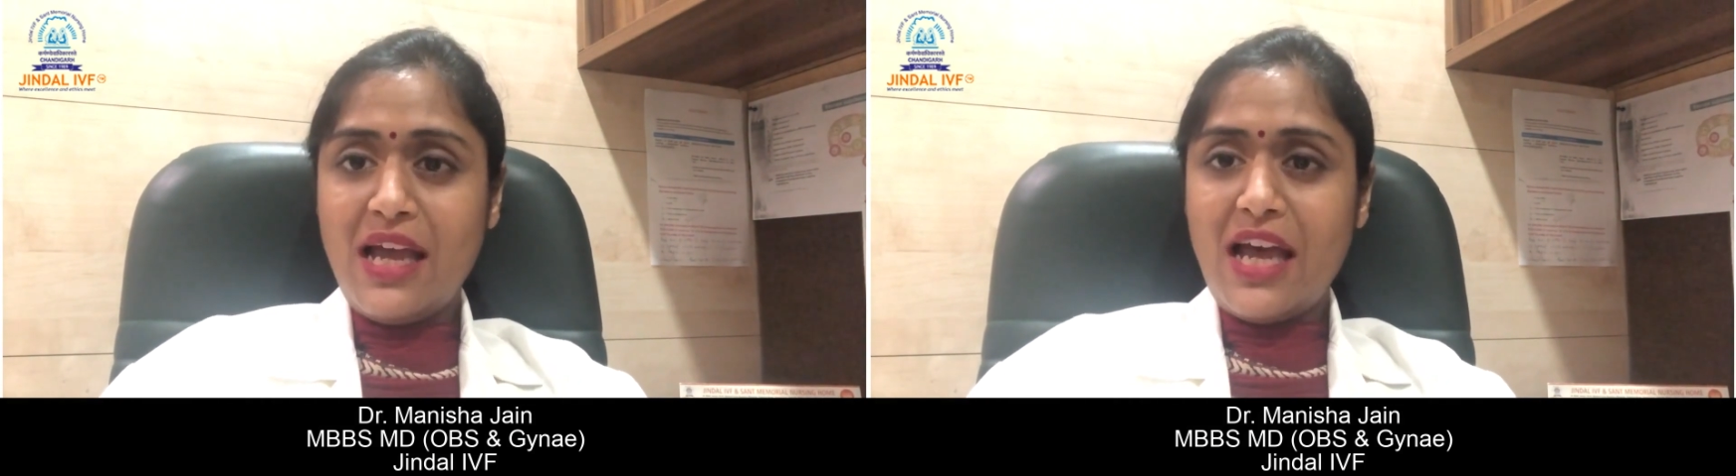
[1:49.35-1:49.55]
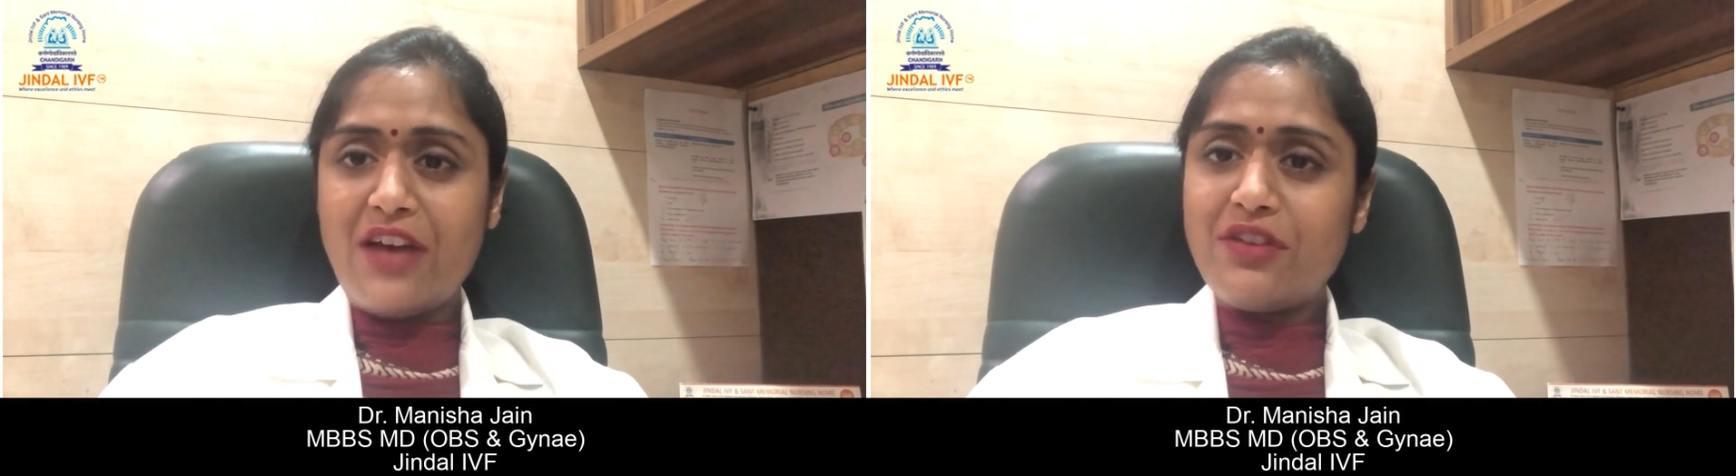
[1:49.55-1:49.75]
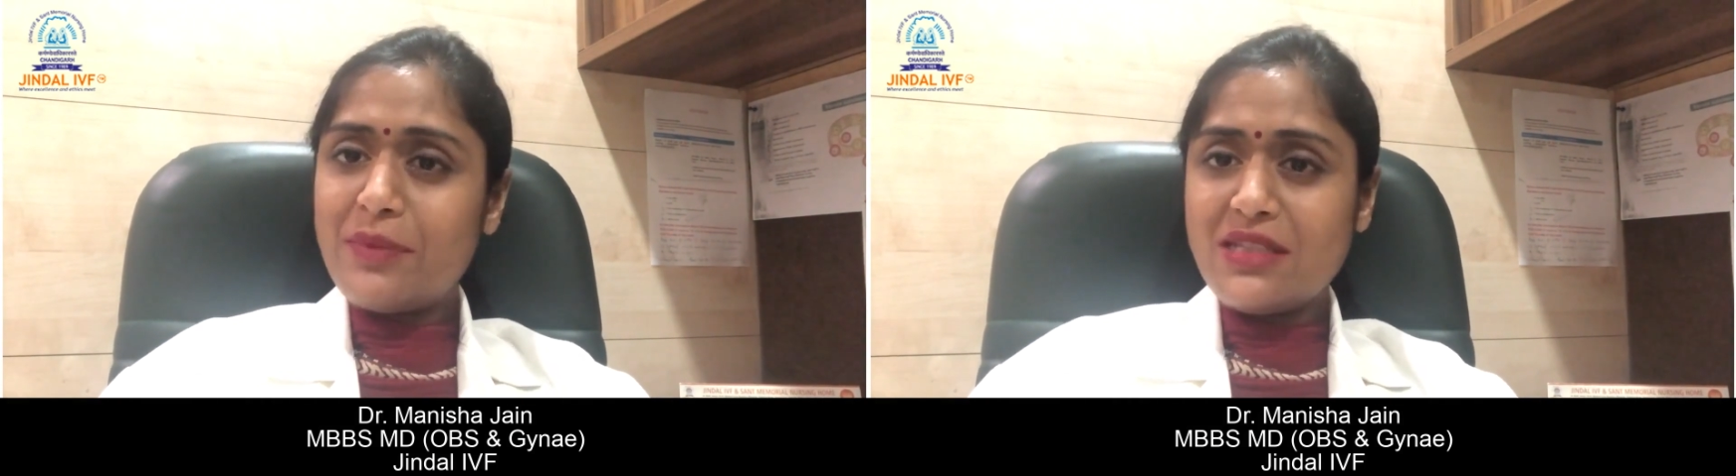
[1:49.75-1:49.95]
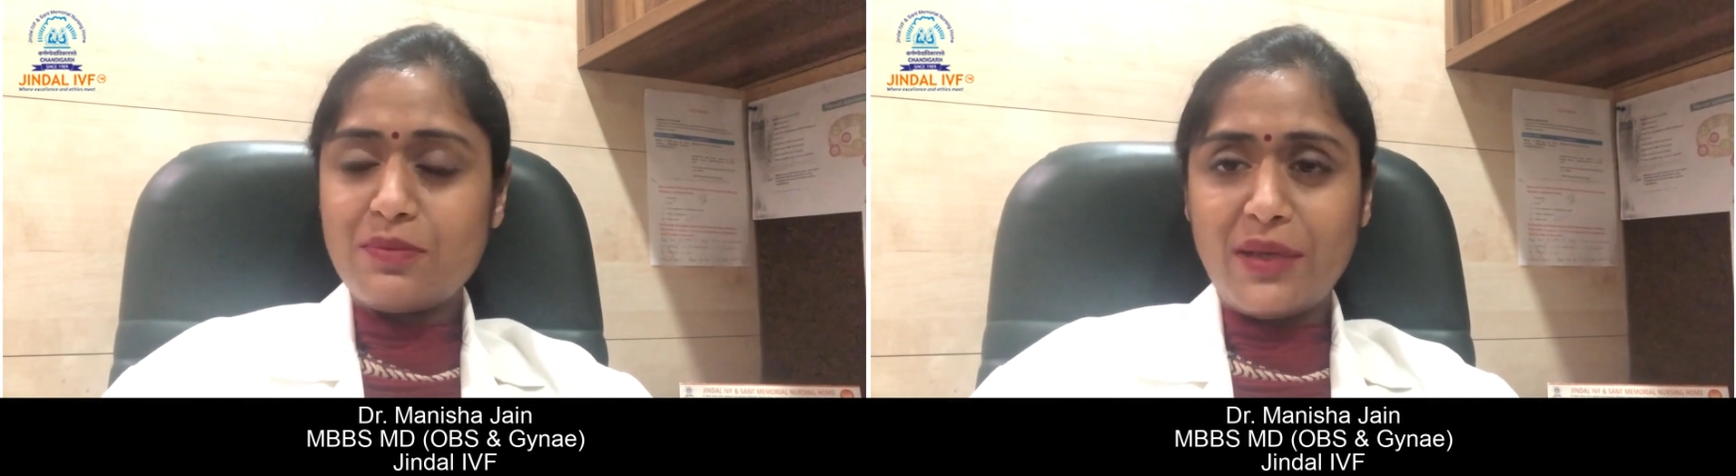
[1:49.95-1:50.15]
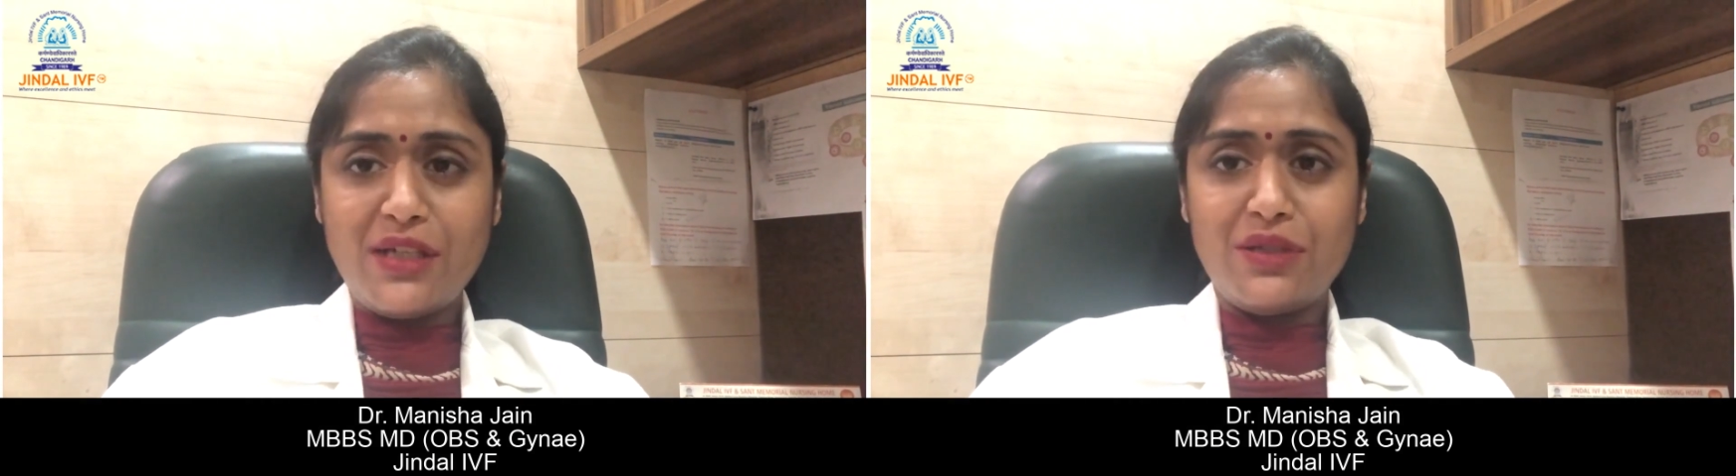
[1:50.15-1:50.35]
have immense
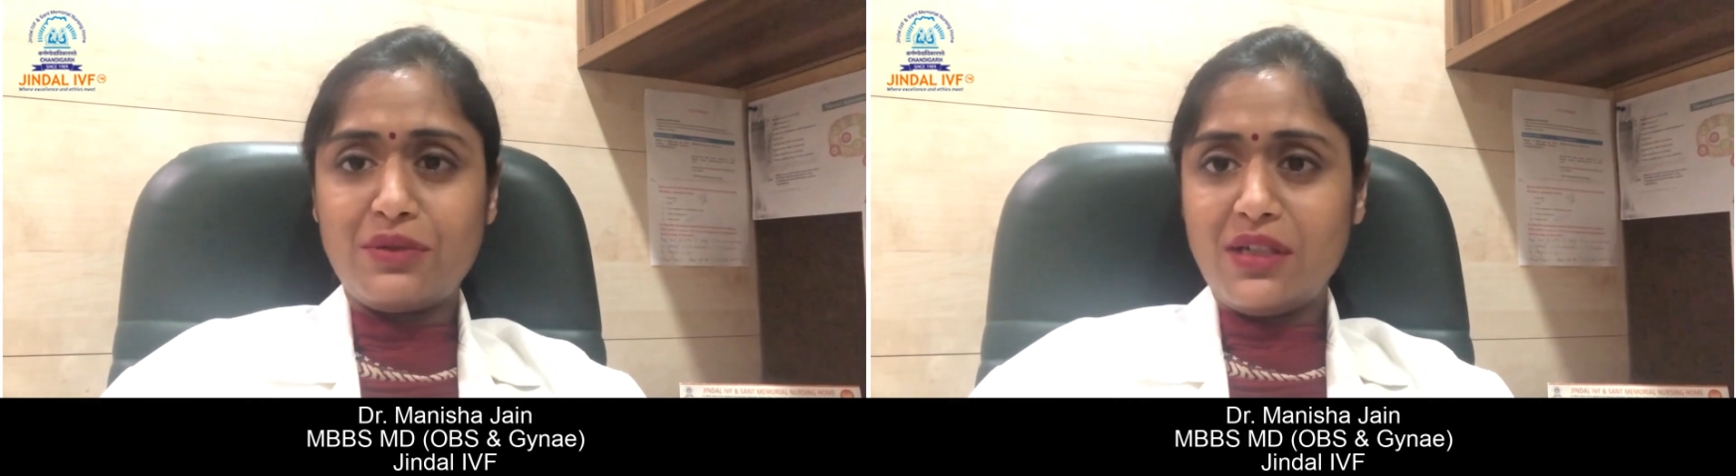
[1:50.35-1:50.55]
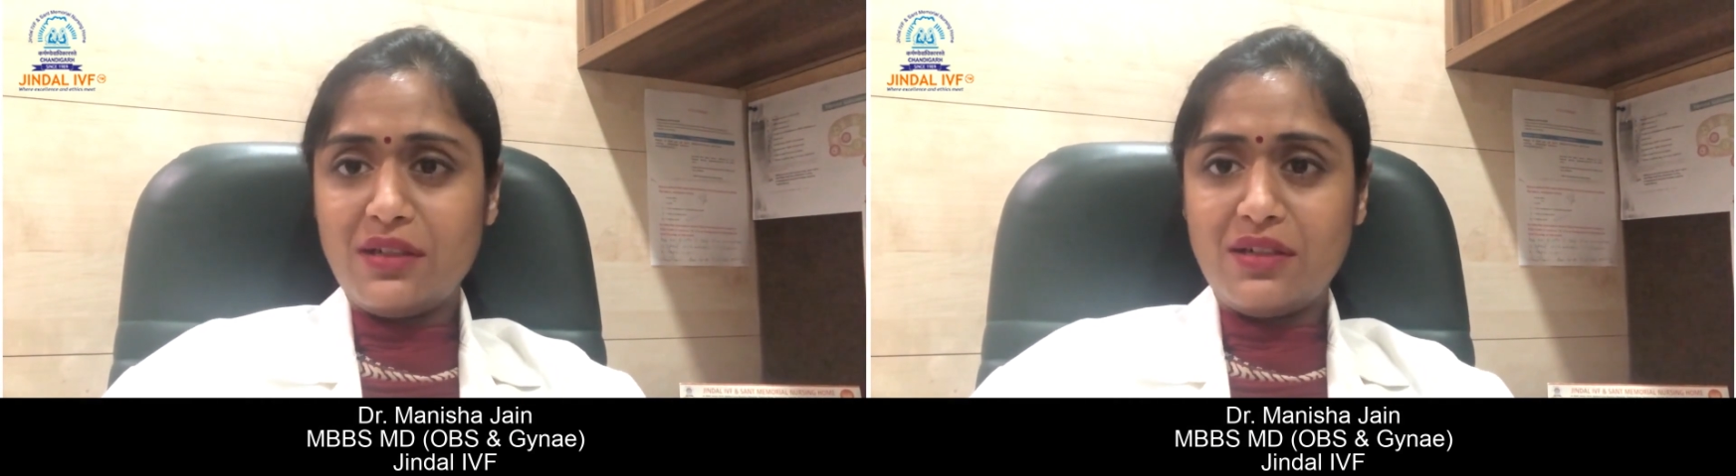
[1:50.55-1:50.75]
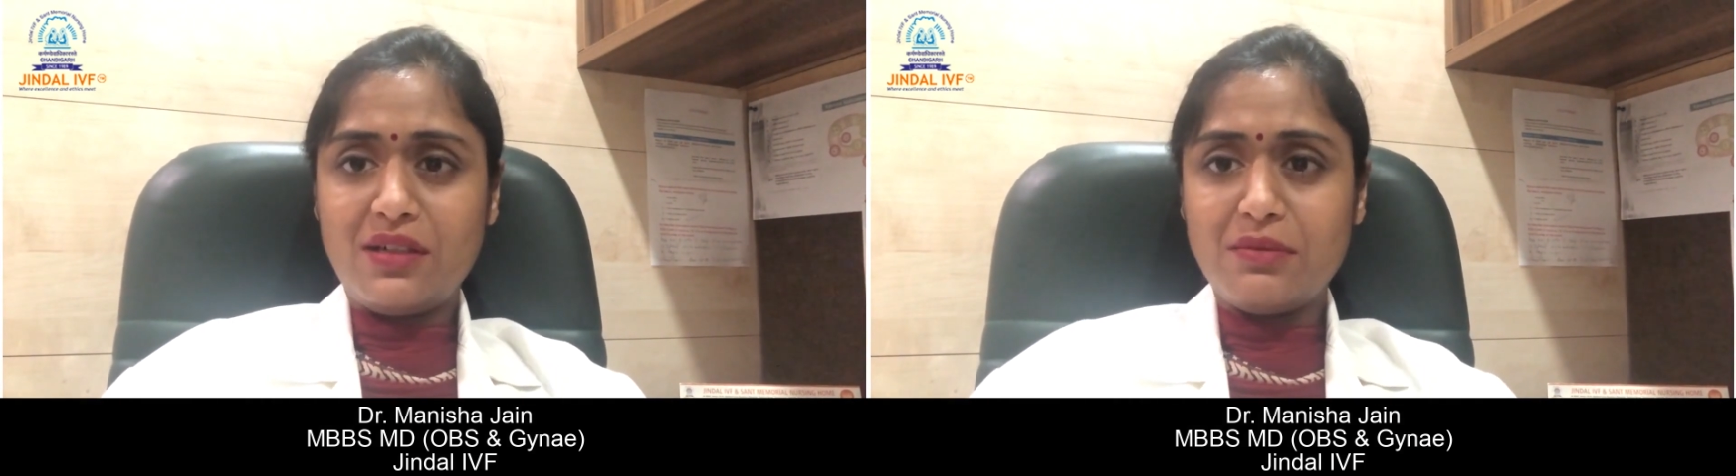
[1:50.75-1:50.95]
pain during